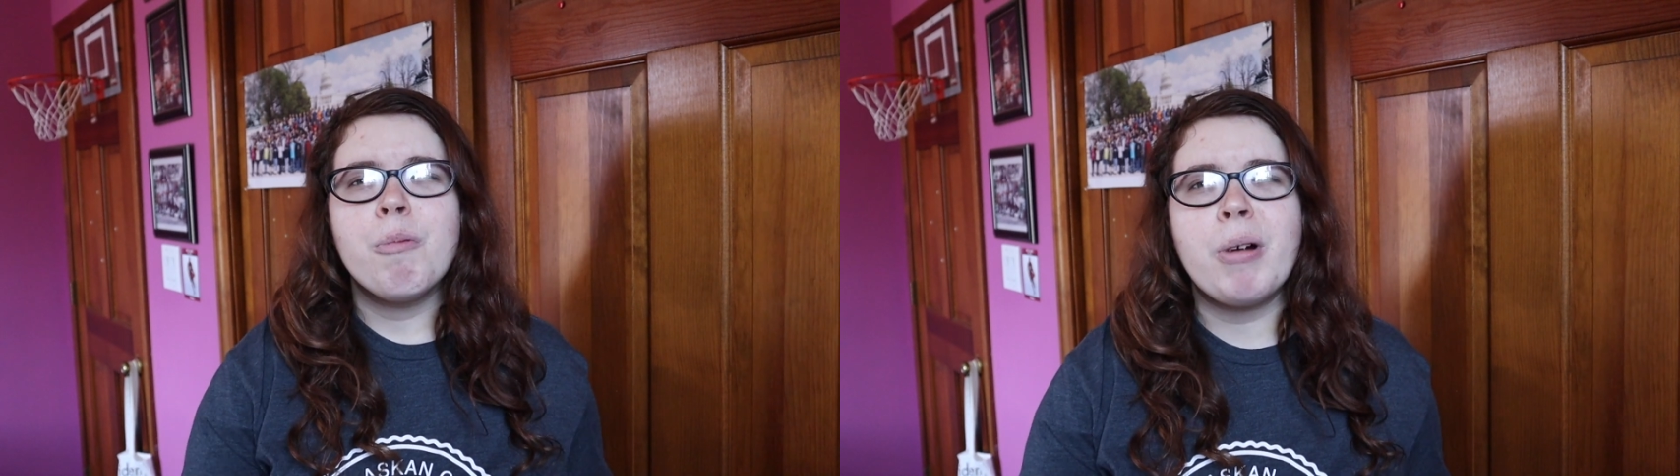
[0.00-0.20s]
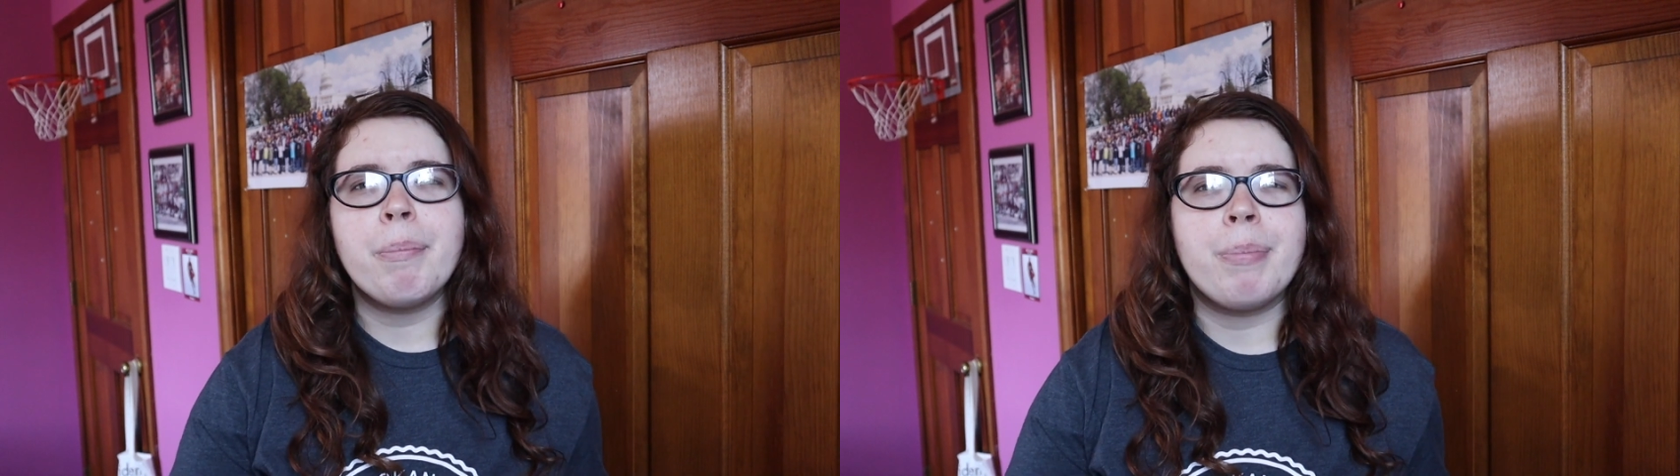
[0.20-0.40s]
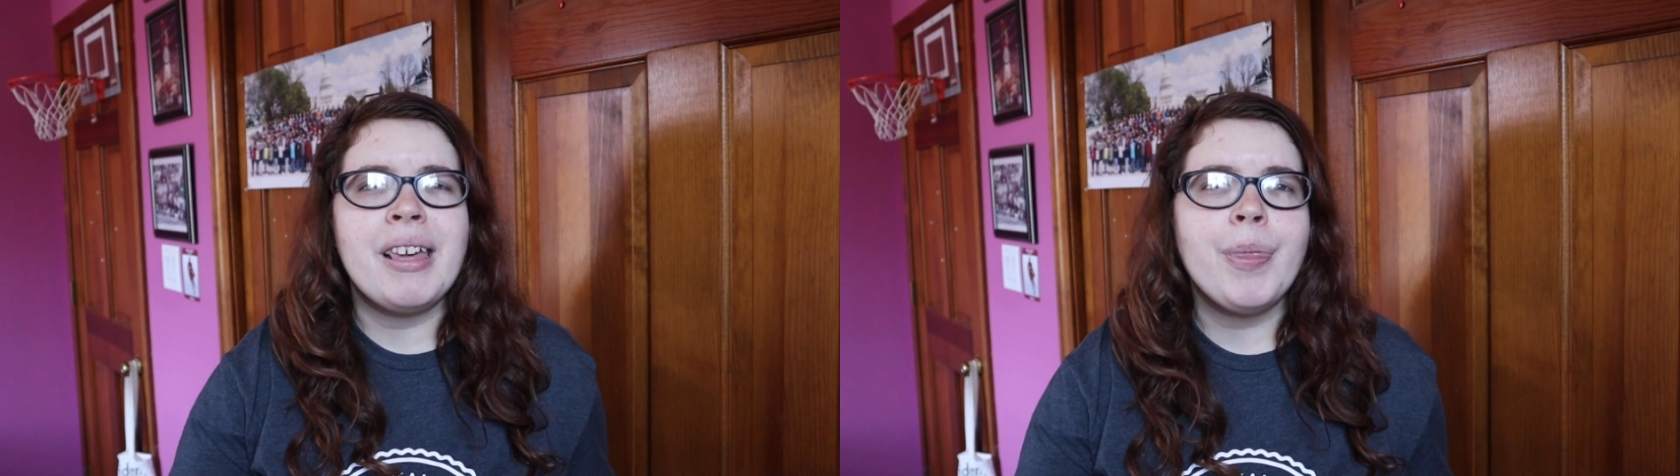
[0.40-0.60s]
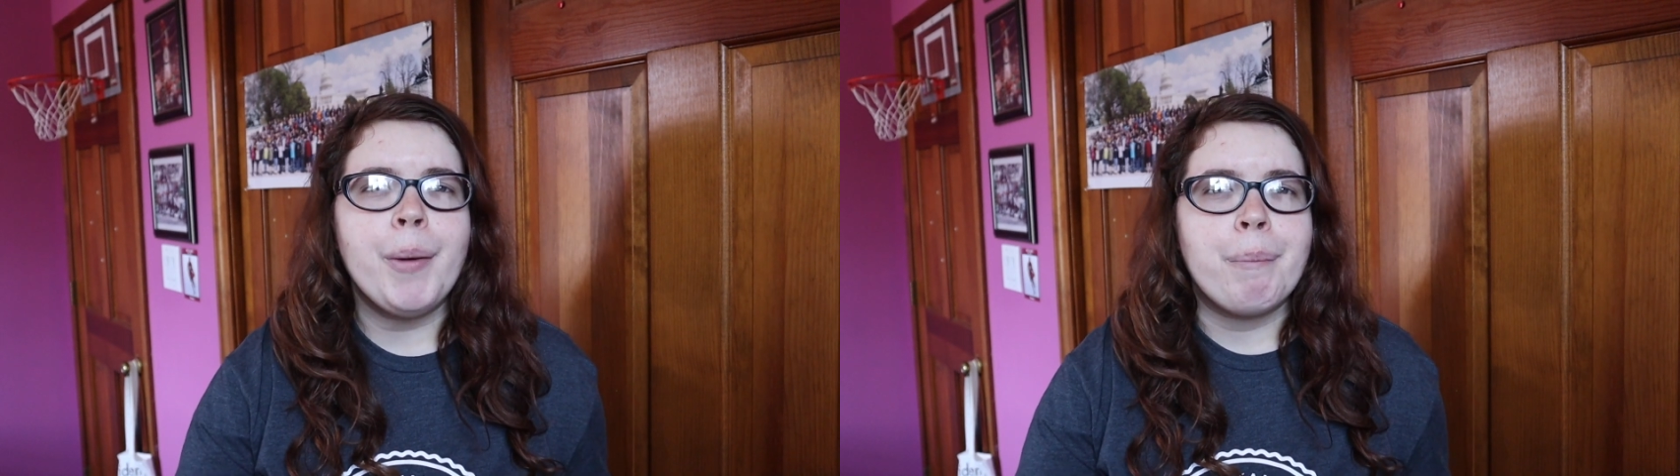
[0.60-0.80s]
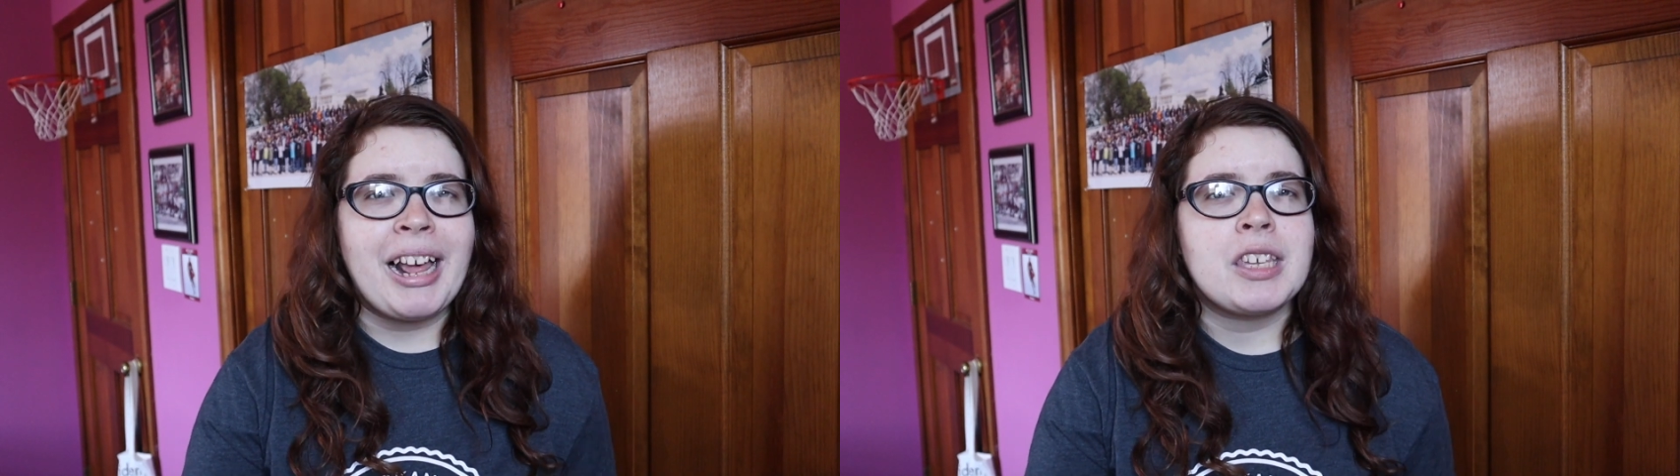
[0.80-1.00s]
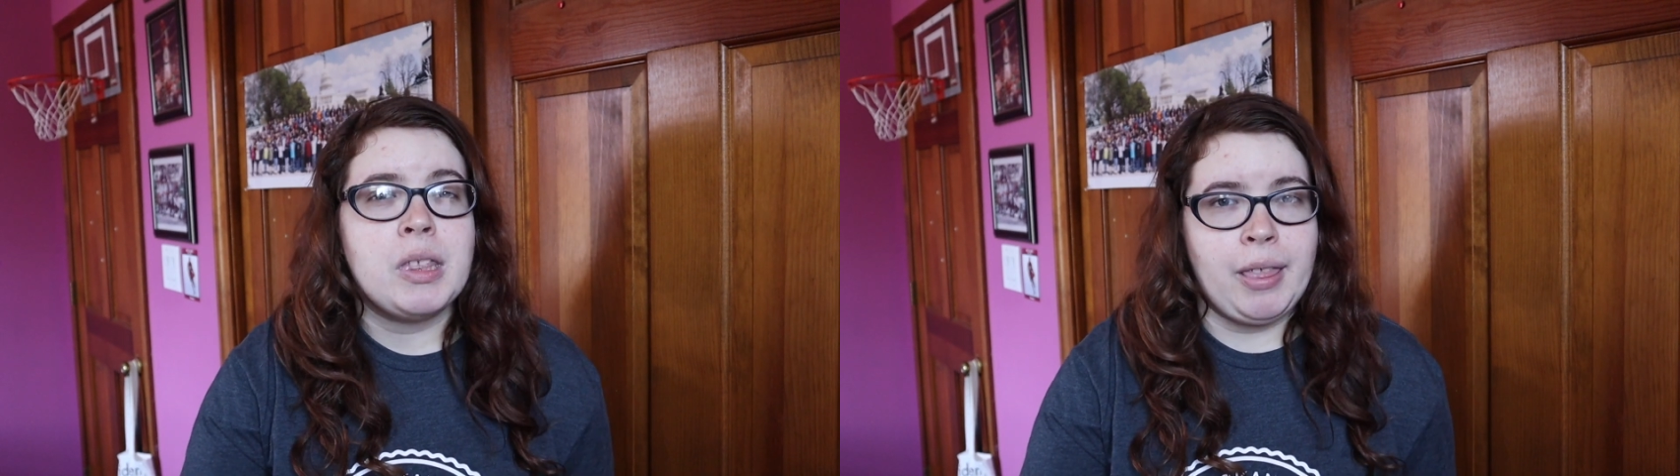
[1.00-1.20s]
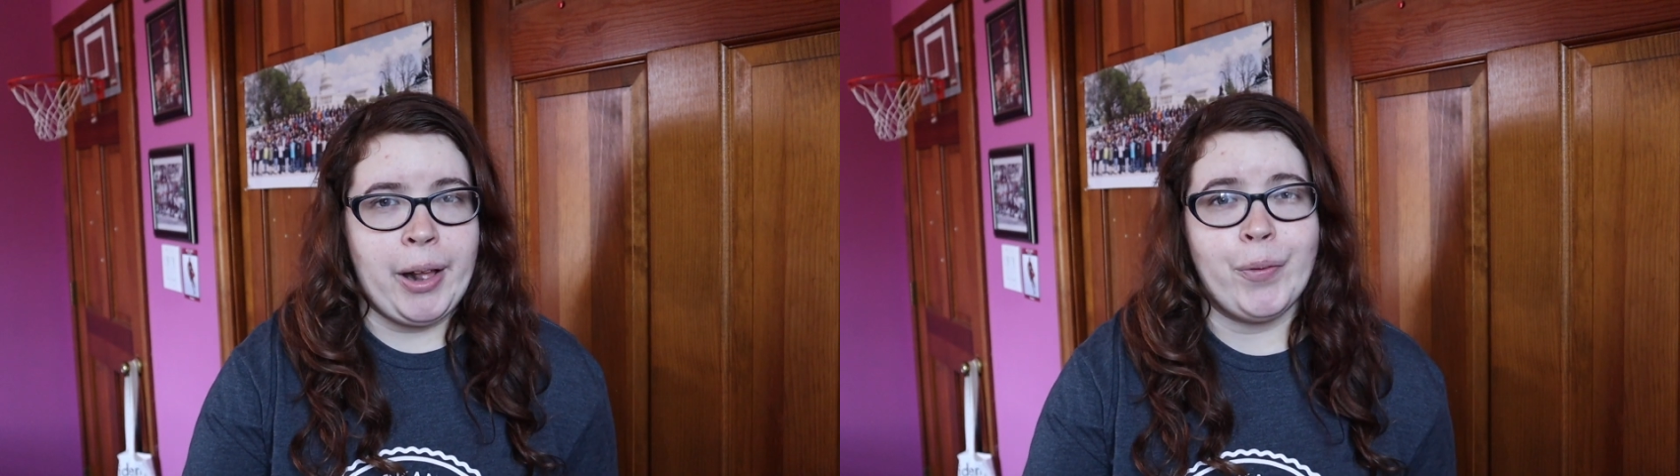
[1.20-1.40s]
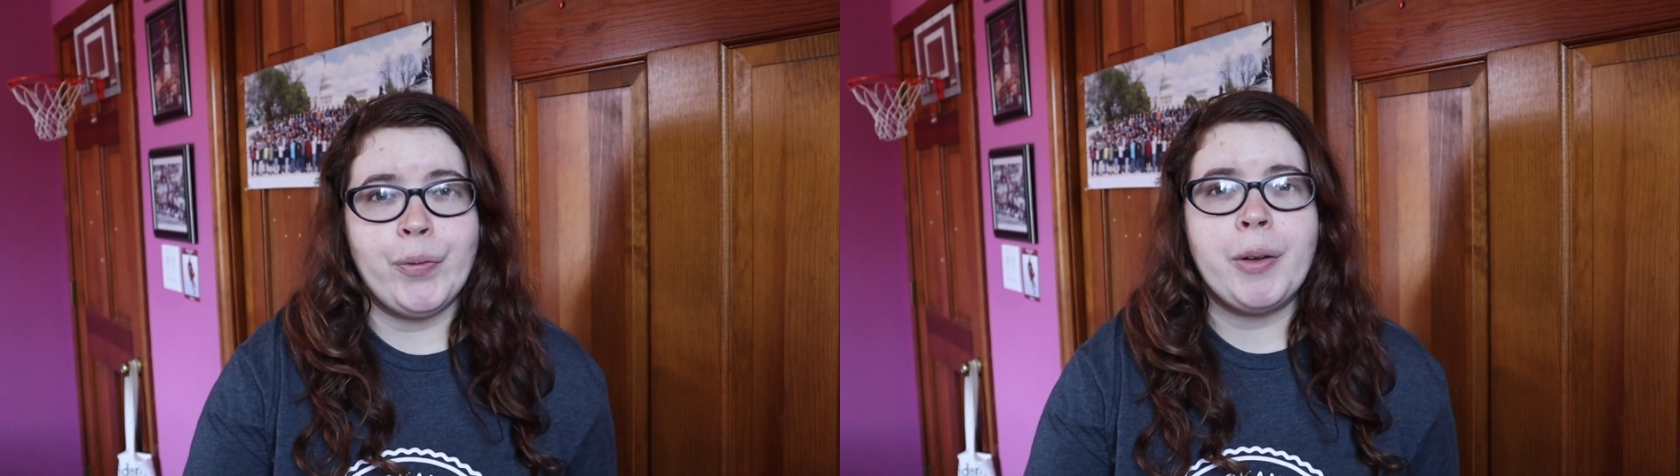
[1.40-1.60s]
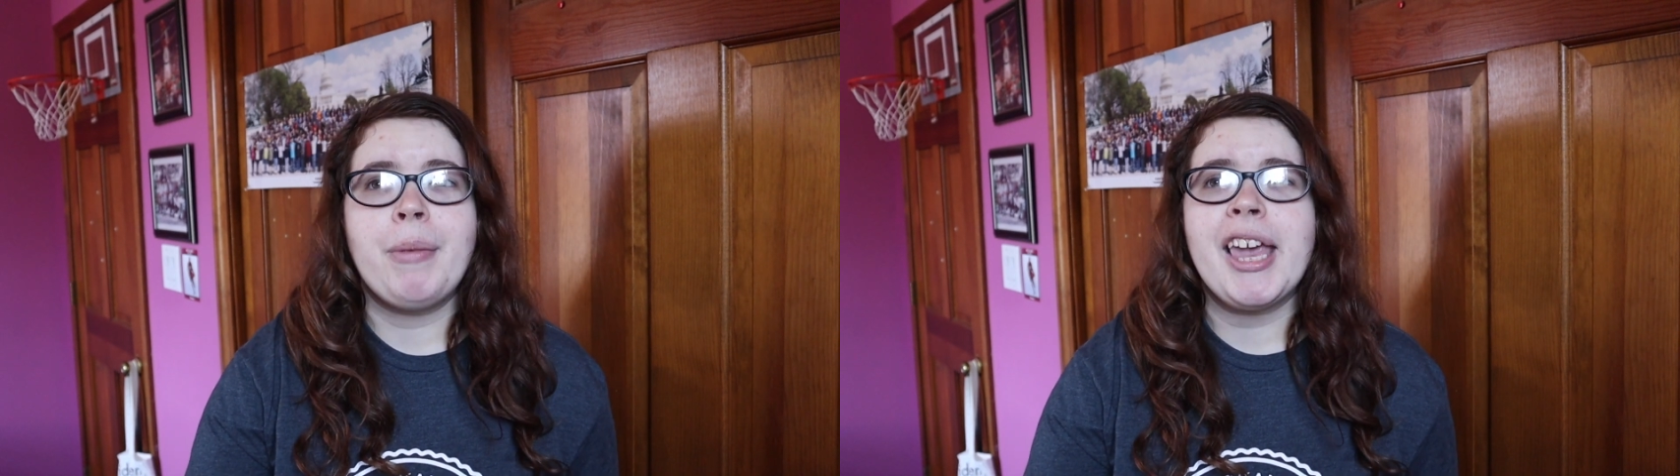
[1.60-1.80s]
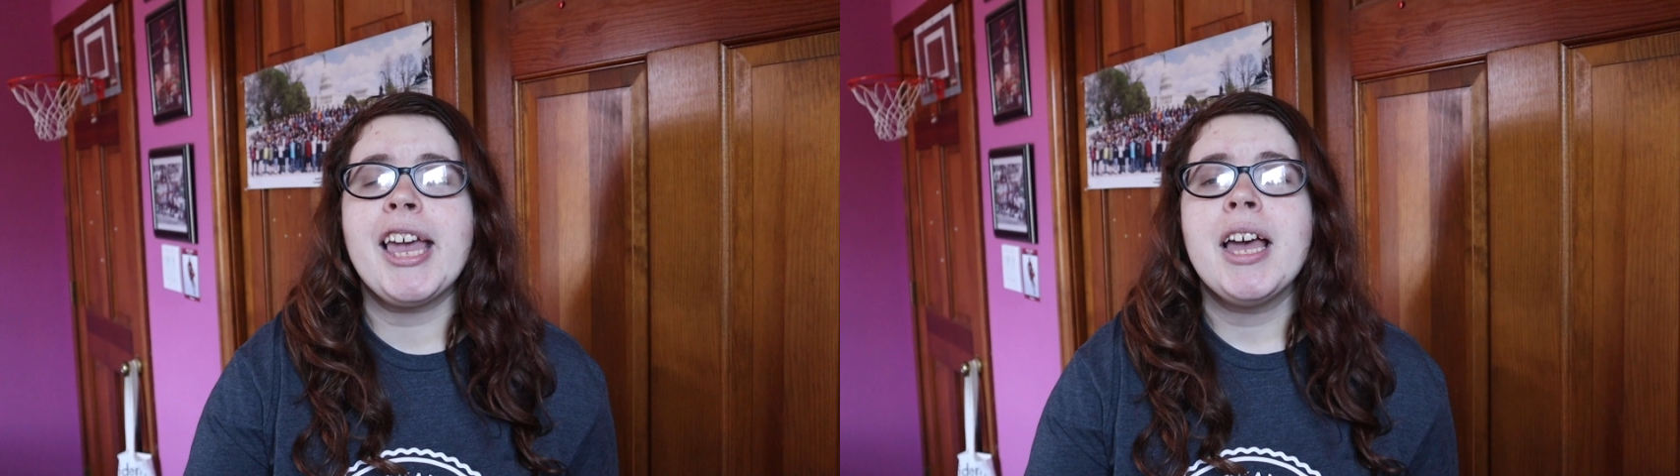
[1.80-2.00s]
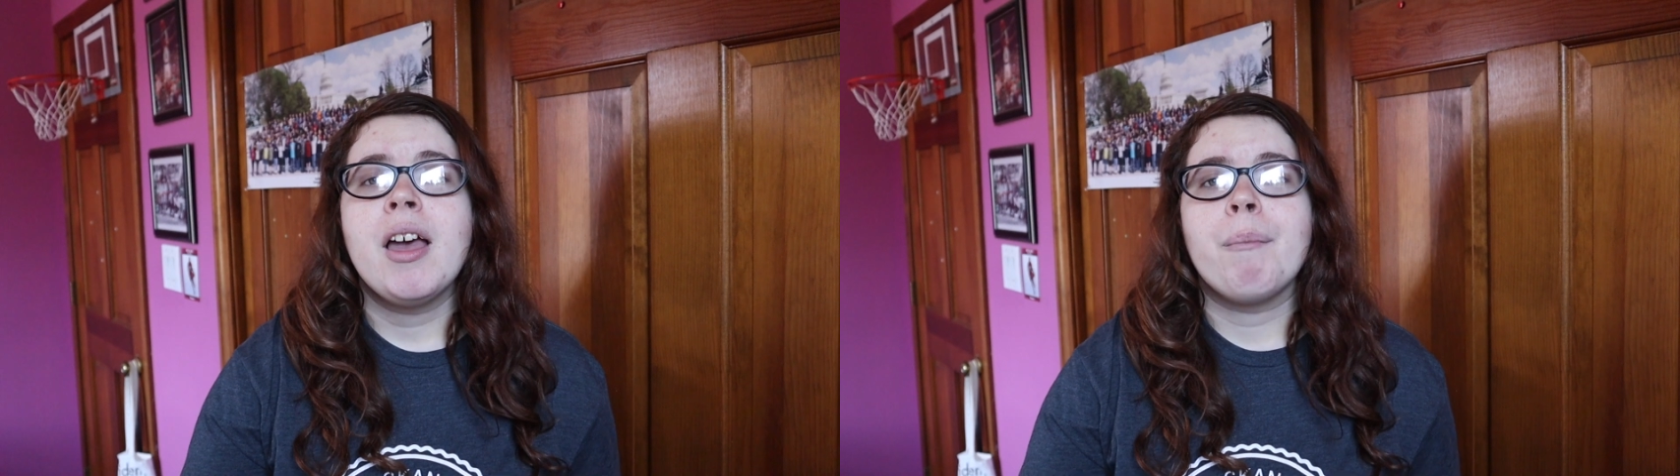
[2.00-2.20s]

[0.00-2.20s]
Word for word: would be the best thing for me